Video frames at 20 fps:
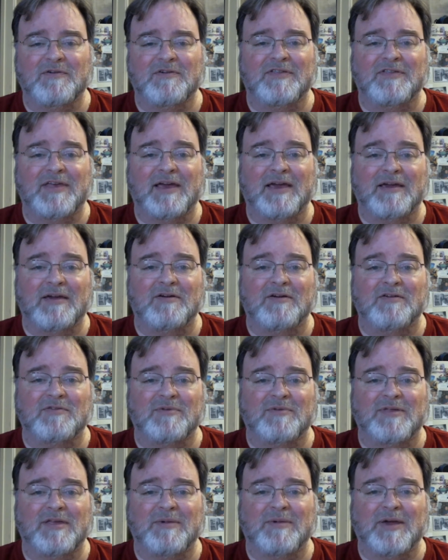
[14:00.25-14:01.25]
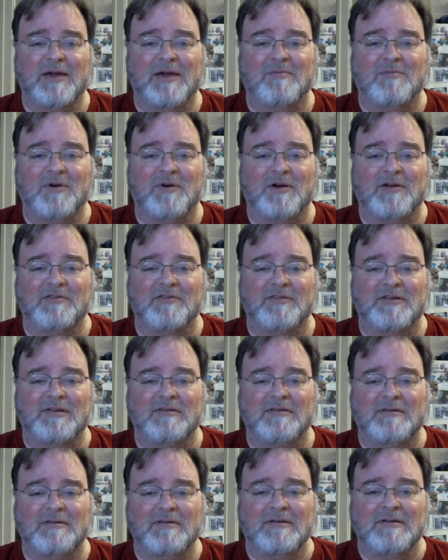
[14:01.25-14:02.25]
as that goes when they become president.
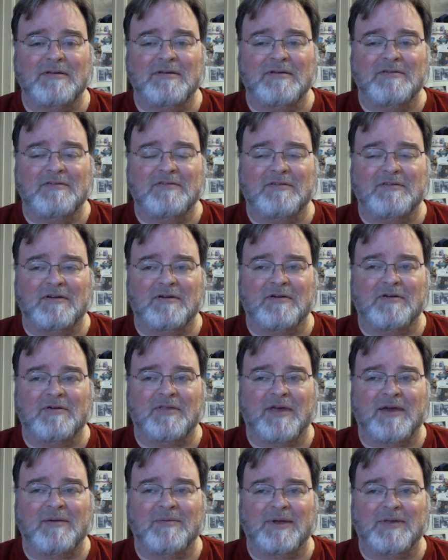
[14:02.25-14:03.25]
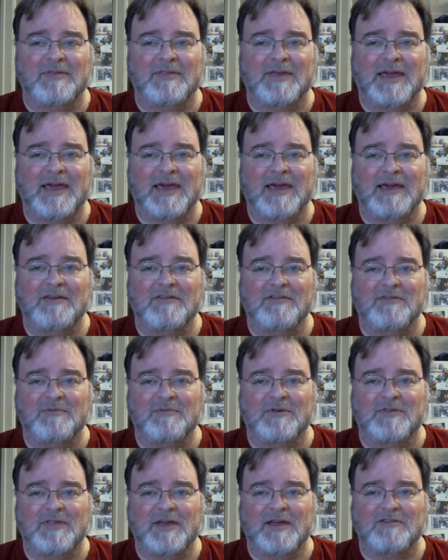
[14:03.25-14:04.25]
So that being the case,
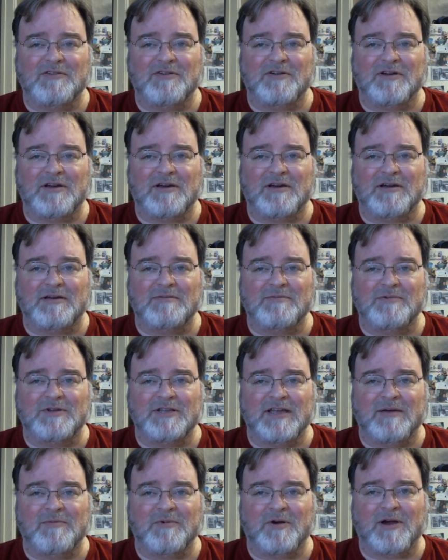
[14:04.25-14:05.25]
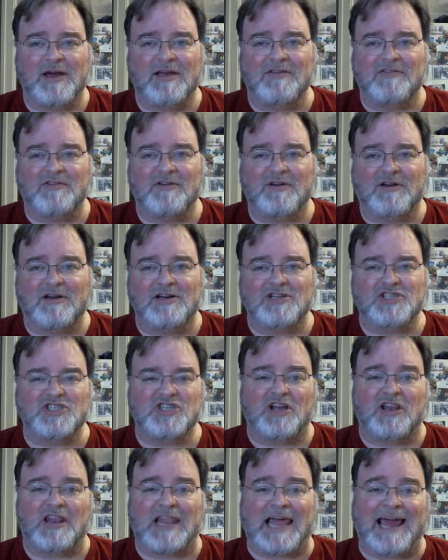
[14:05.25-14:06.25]
when Democrats took a
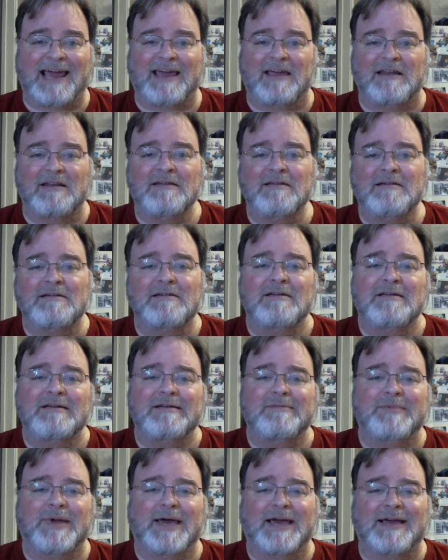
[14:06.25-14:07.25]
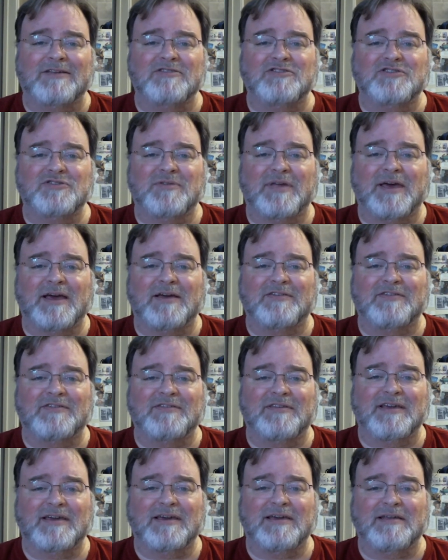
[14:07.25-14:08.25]
shellacking back in
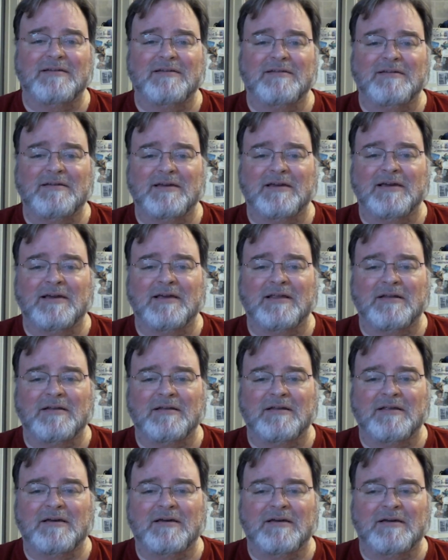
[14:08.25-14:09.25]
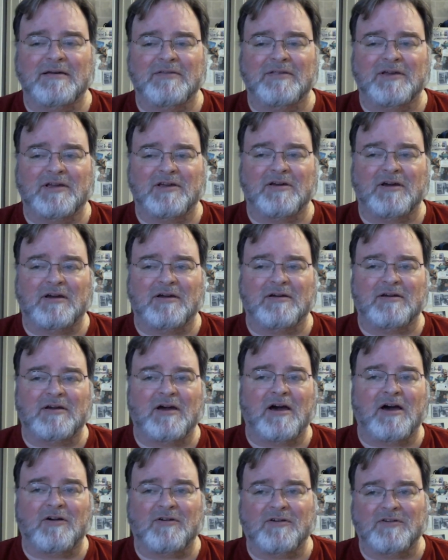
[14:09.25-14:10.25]
2010, and the
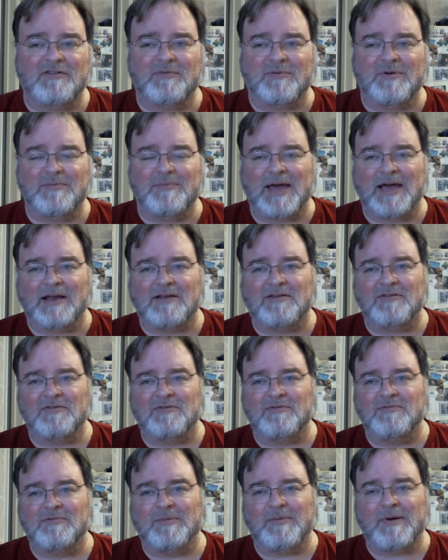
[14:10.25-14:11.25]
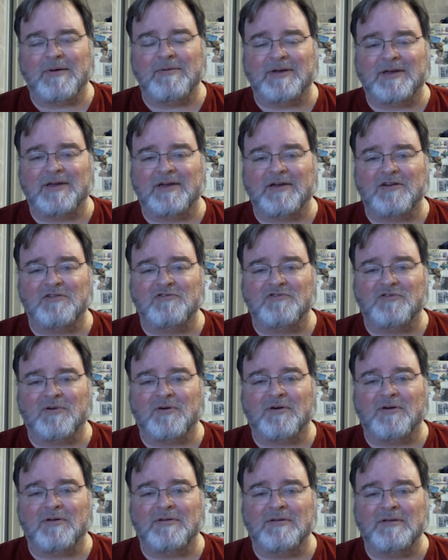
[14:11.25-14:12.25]
Congress went back to Republican
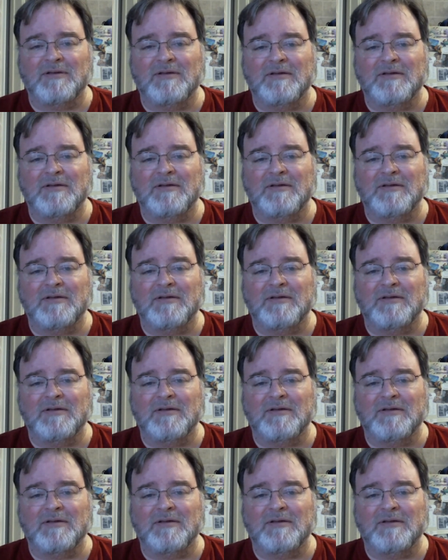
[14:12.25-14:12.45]
control,